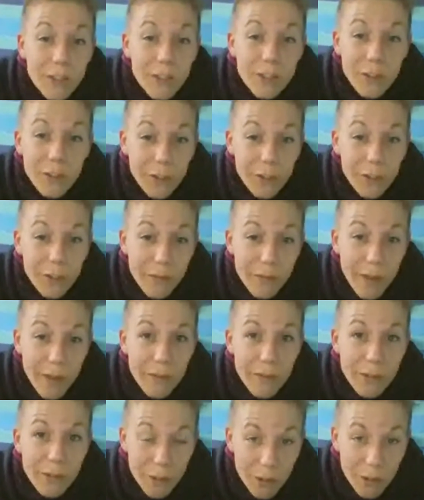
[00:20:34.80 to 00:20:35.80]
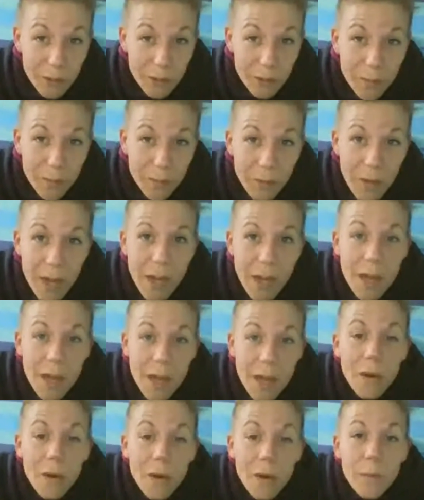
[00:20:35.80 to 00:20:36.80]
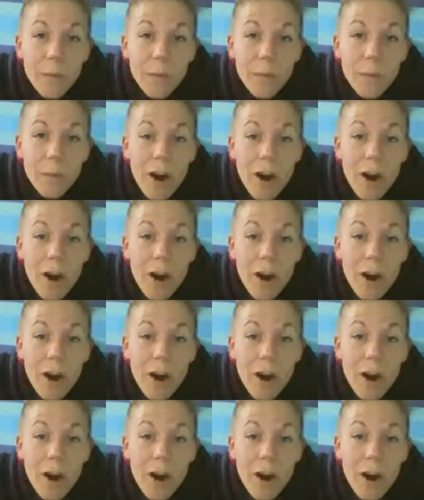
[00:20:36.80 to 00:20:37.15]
We just turned 35 years old.